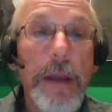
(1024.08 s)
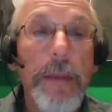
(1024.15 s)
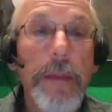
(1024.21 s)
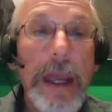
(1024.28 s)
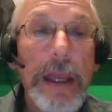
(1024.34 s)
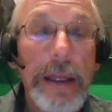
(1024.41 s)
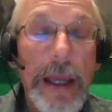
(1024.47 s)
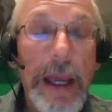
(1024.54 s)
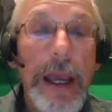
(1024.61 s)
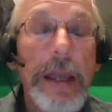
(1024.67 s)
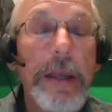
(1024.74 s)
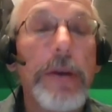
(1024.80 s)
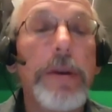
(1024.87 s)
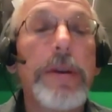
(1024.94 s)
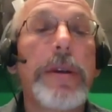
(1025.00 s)

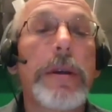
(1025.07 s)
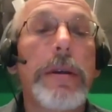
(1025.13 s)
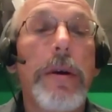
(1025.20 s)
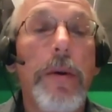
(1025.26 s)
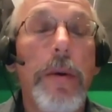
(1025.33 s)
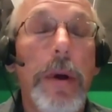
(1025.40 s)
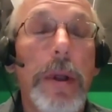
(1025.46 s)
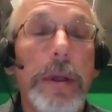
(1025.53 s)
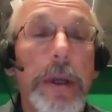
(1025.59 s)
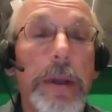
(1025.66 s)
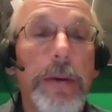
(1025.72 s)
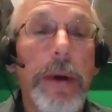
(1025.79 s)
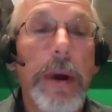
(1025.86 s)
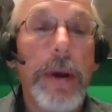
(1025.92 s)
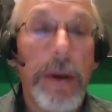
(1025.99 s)
maintain your signal quality
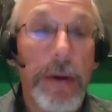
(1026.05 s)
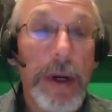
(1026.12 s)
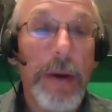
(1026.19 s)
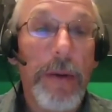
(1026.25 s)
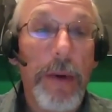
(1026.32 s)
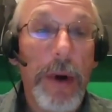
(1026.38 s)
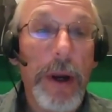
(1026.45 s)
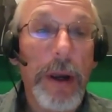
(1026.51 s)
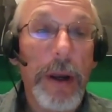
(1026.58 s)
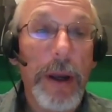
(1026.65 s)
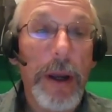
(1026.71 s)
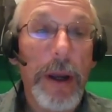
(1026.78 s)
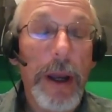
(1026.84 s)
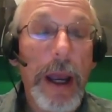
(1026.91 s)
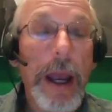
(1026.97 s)
throughout your network
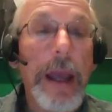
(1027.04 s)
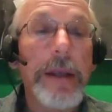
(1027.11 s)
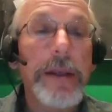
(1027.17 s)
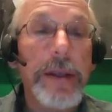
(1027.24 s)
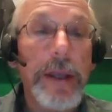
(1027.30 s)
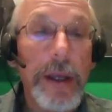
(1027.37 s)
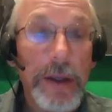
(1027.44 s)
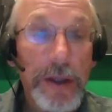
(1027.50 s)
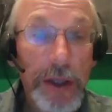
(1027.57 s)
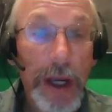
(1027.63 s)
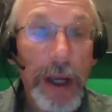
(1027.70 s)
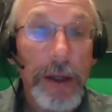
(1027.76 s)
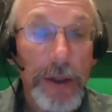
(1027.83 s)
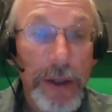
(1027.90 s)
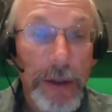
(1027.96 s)
as things
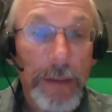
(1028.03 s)
change.